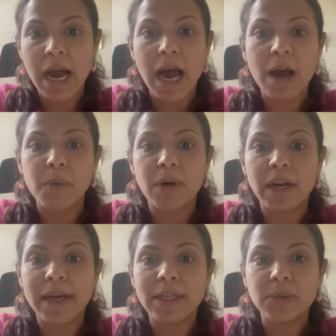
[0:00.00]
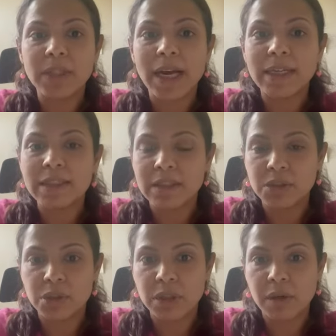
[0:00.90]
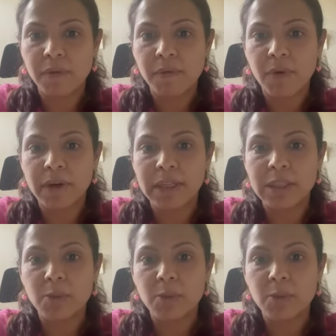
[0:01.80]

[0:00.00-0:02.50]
I would like to thank Sanjeev for his